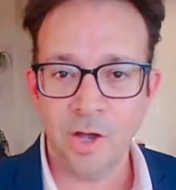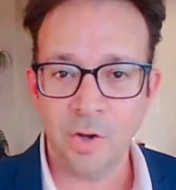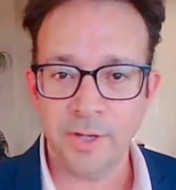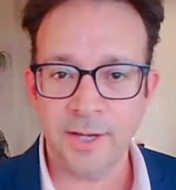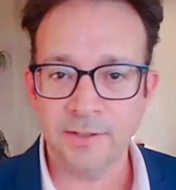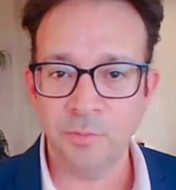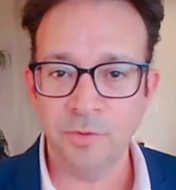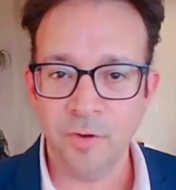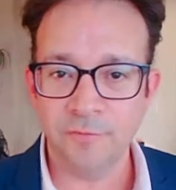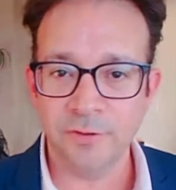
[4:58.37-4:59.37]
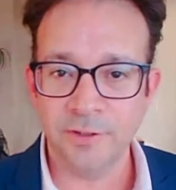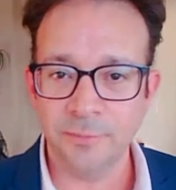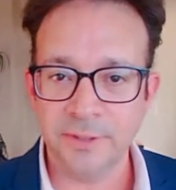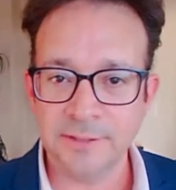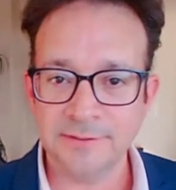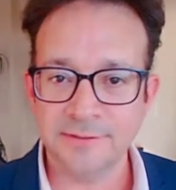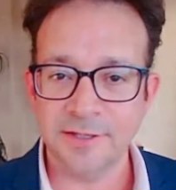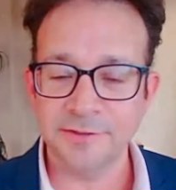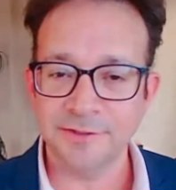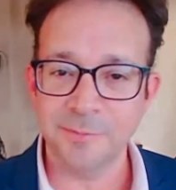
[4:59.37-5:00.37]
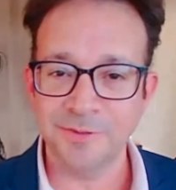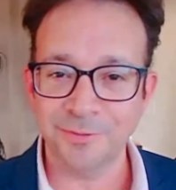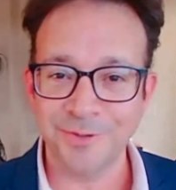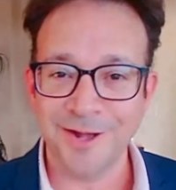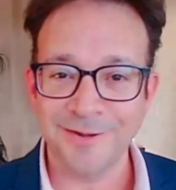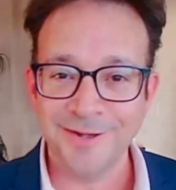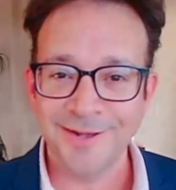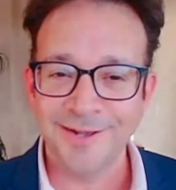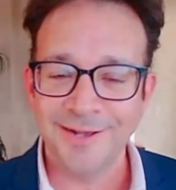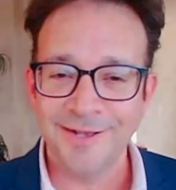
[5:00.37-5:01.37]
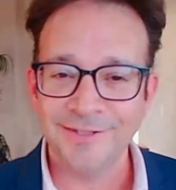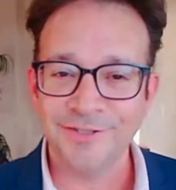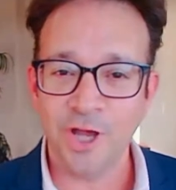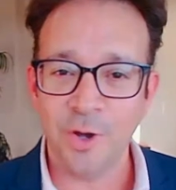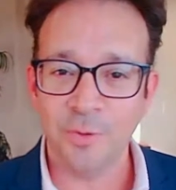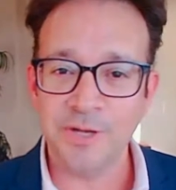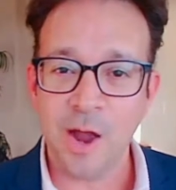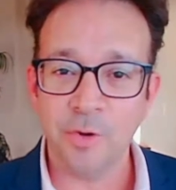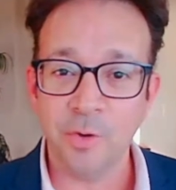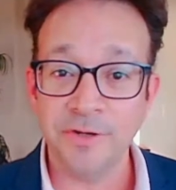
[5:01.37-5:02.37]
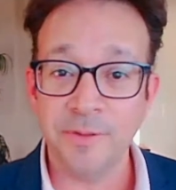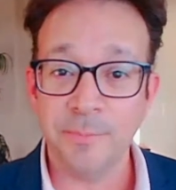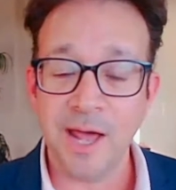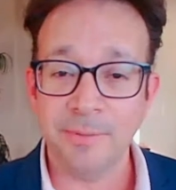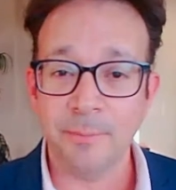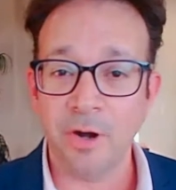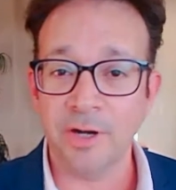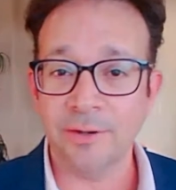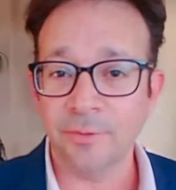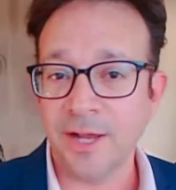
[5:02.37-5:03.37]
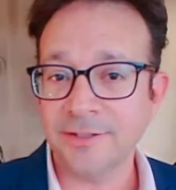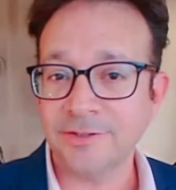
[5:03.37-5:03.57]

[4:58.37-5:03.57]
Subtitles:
Okay, I had to move over a little bit because the sun's coming through now. So now we're going to the bottom of the market, right?